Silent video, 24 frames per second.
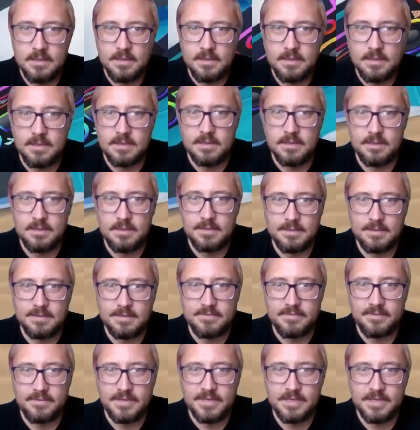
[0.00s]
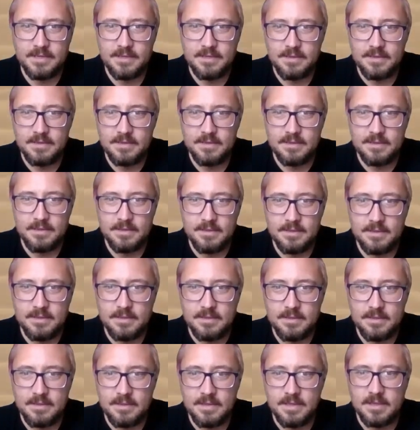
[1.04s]
That's funny.
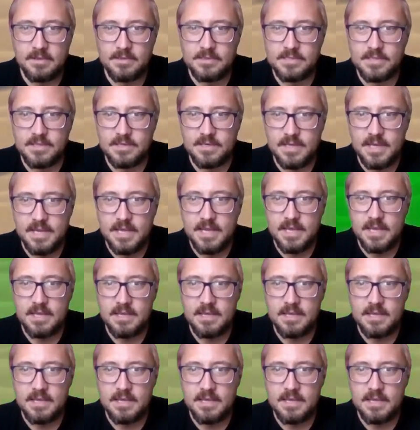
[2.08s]
That guy's got a cane.